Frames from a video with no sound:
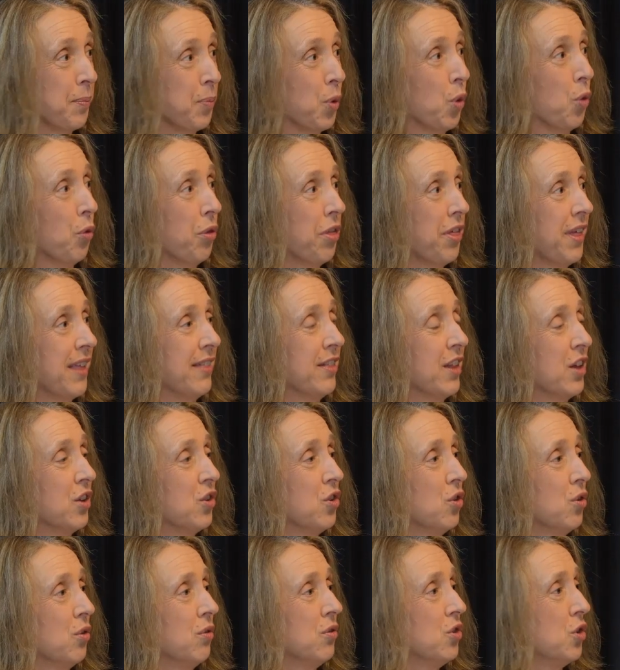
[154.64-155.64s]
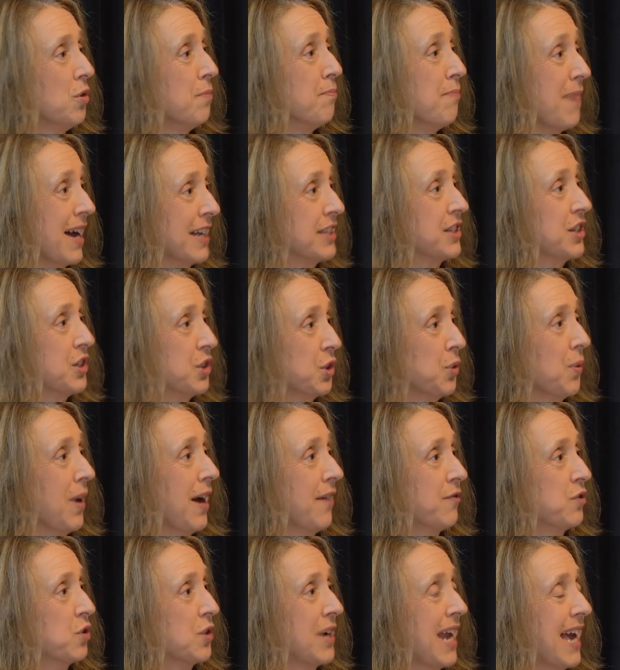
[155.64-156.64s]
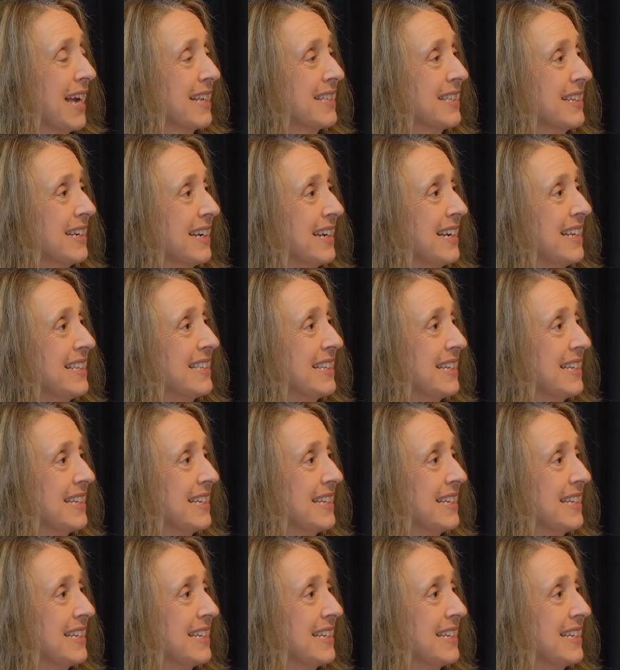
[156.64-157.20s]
important thing that you must do after an accident,